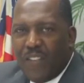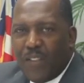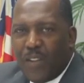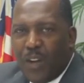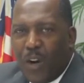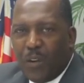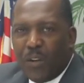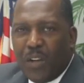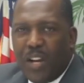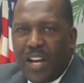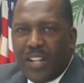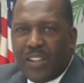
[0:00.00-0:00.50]

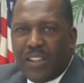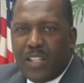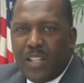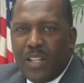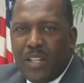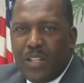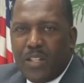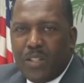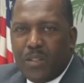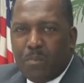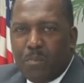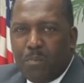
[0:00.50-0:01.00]
Don't let
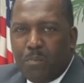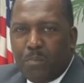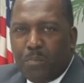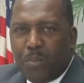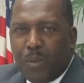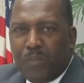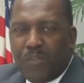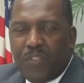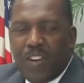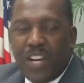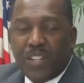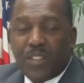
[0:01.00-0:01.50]
these
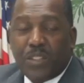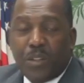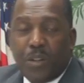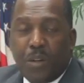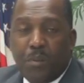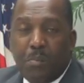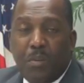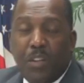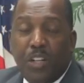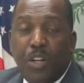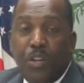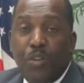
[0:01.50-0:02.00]

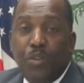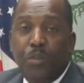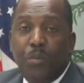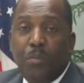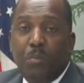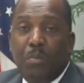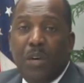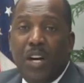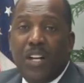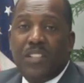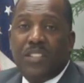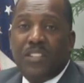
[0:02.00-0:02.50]
professional
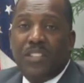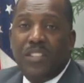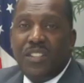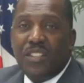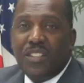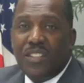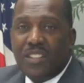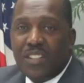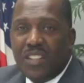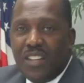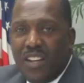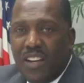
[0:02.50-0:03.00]
balloon
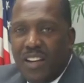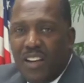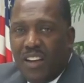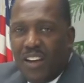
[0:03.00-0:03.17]
busters